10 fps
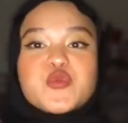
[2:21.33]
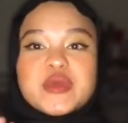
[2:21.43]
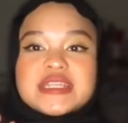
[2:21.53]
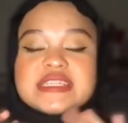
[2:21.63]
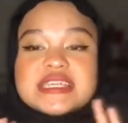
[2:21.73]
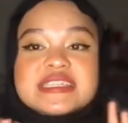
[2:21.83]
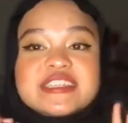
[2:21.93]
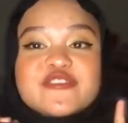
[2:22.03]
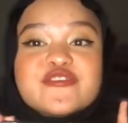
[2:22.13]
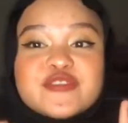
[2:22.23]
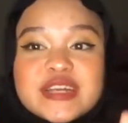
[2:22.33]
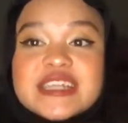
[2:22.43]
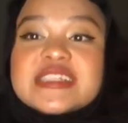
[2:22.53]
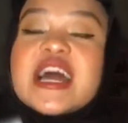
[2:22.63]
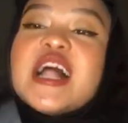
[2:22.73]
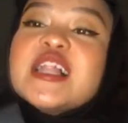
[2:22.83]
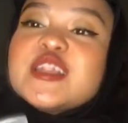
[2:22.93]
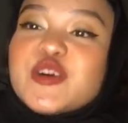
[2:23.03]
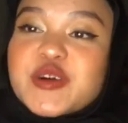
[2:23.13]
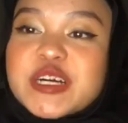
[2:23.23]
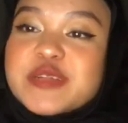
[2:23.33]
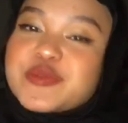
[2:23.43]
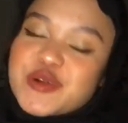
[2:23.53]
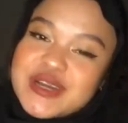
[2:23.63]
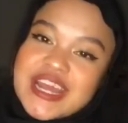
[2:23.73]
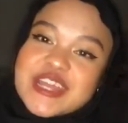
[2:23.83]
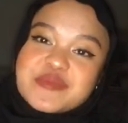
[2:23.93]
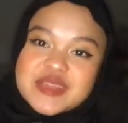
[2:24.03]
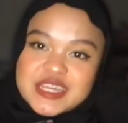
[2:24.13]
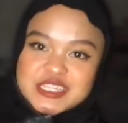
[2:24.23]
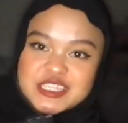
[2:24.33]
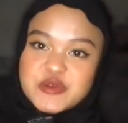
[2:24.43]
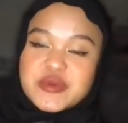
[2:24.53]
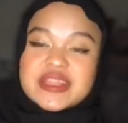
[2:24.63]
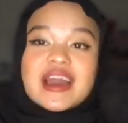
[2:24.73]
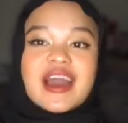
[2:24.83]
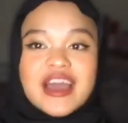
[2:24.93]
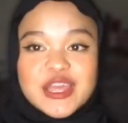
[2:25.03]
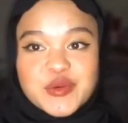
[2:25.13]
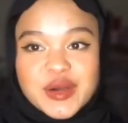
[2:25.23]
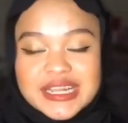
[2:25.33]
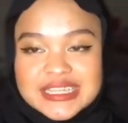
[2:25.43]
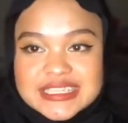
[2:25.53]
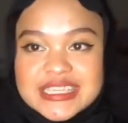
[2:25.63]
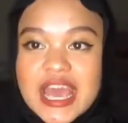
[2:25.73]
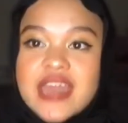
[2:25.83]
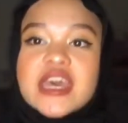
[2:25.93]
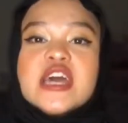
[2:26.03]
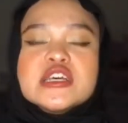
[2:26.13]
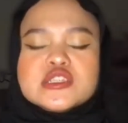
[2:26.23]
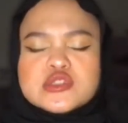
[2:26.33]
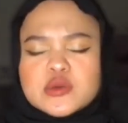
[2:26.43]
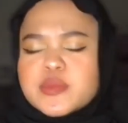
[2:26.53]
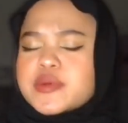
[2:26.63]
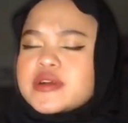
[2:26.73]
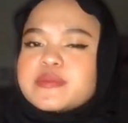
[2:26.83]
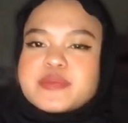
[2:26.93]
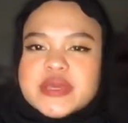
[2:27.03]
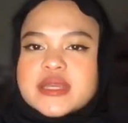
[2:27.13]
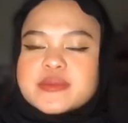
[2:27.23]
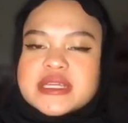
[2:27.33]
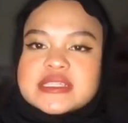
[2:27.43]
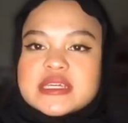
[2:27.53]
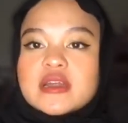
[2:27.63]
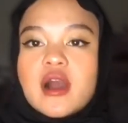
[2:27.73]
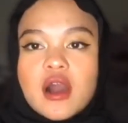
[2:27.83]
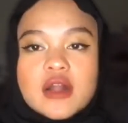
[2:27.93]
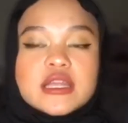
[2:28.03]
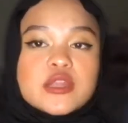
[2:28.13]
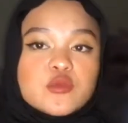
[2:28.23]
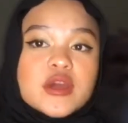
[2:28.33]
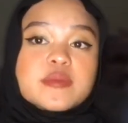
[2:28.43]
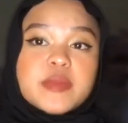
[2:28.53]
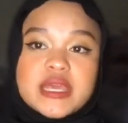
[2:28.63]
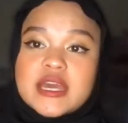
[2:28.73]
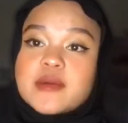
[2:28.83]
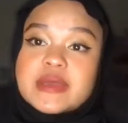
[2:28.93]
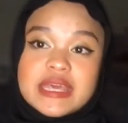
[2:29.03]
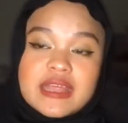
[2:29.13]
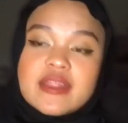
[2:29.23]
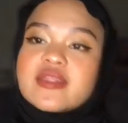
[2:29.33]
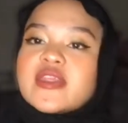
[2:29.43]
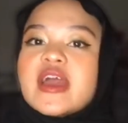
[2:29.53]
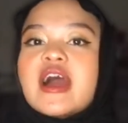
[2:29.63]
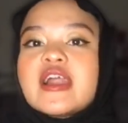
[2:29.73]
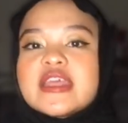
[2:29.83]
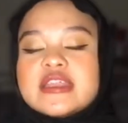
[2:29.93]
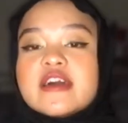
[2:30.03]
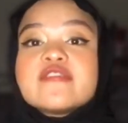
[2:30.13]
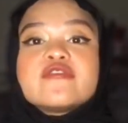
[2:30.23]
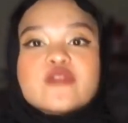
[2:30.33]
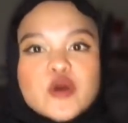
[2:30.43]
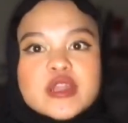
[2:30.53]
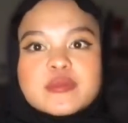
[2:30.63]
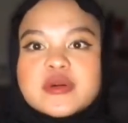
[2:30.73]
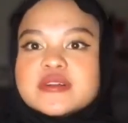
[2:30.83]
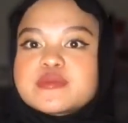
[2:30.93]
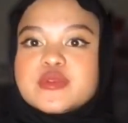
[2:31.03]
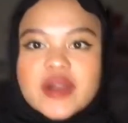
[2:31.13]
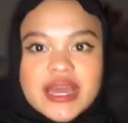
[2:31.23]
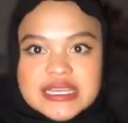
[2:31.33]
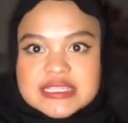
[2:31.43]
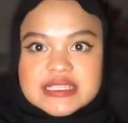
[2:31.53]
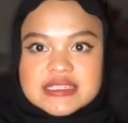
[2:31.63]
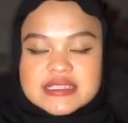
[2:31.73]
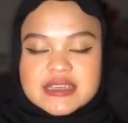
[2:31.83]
which is the first local product in Malaysia with a high quality and super pigmented all-in-one makeup kit that are in affordable price.